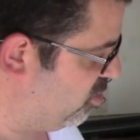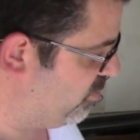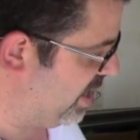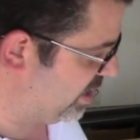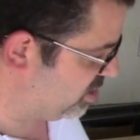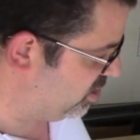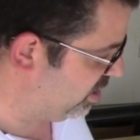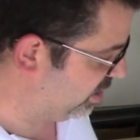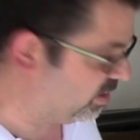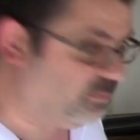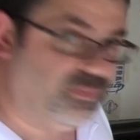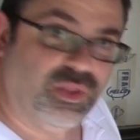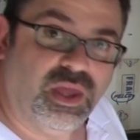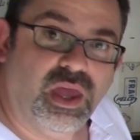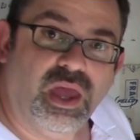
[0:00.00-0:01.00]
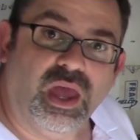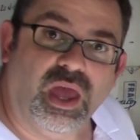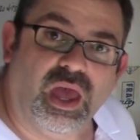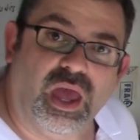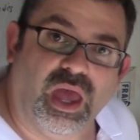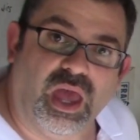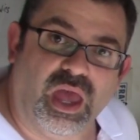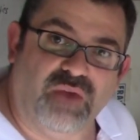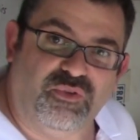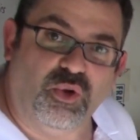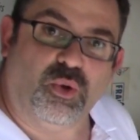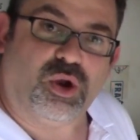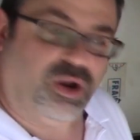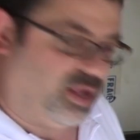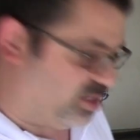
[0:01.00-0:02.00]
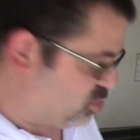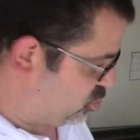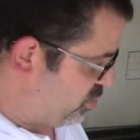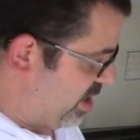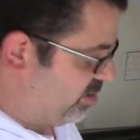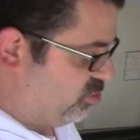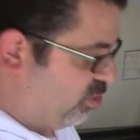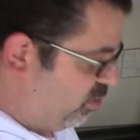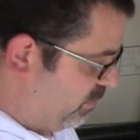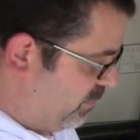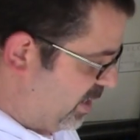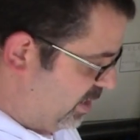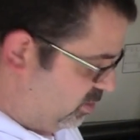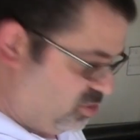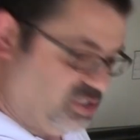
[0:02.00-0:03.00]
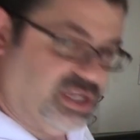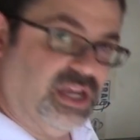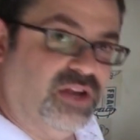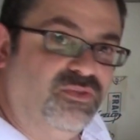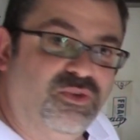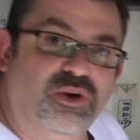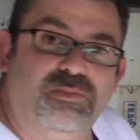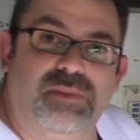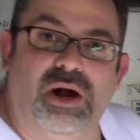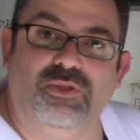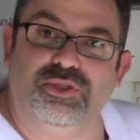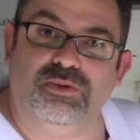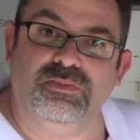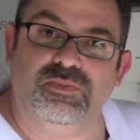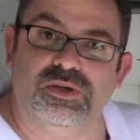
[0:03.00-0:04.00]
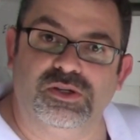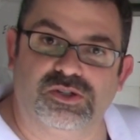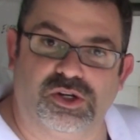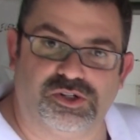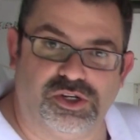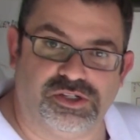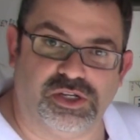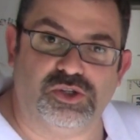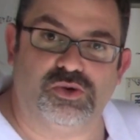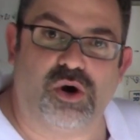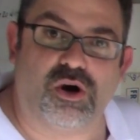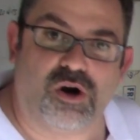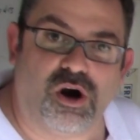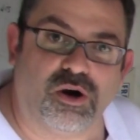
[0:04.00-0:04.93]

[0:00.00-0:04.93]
go back on. If you were going to extract all the pedals to invert mount them, such as into our